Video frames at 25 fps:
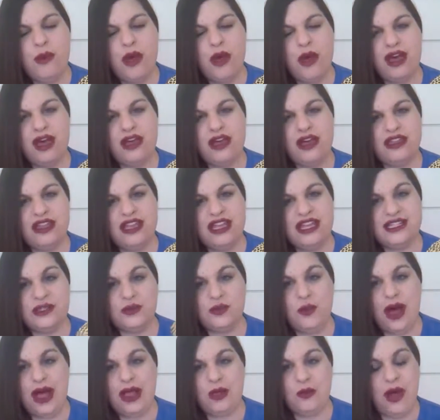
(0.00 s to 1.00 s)
But
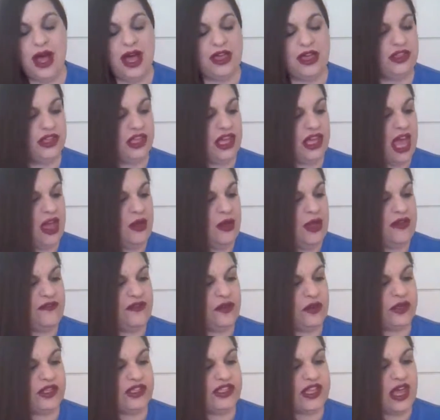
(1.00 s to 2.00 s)
it's well worth a go
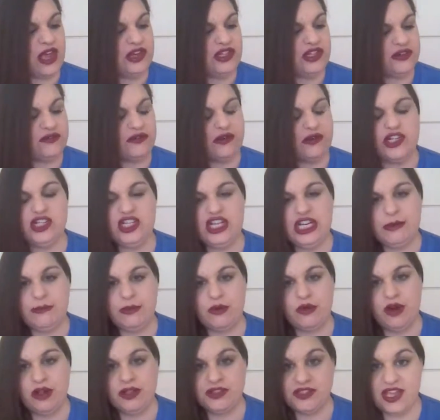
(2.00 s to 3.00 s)
if you're searching for a
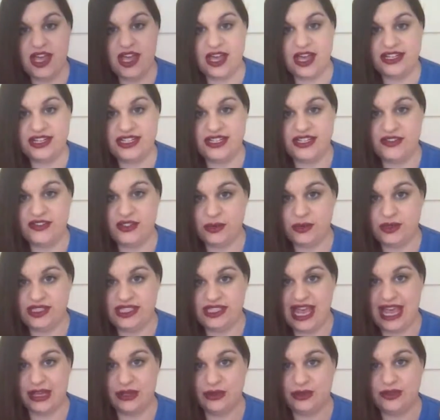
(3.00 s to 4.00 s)
cheaper alternative to a
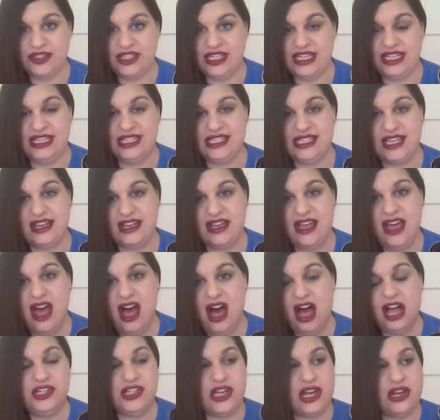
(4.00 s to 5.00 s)
Tangle teaser.
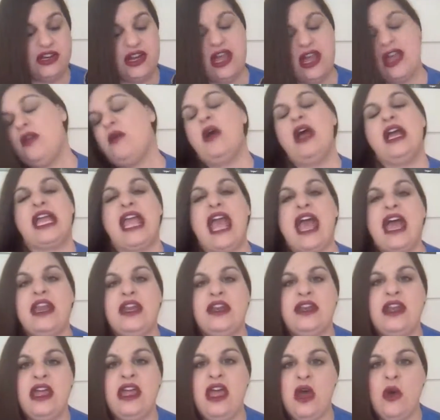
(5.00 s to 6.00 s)
I don't know
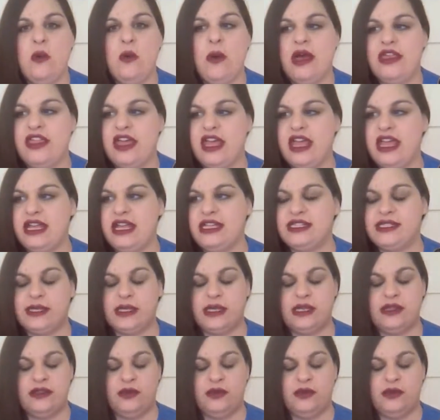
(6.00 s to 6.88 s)
again whether it's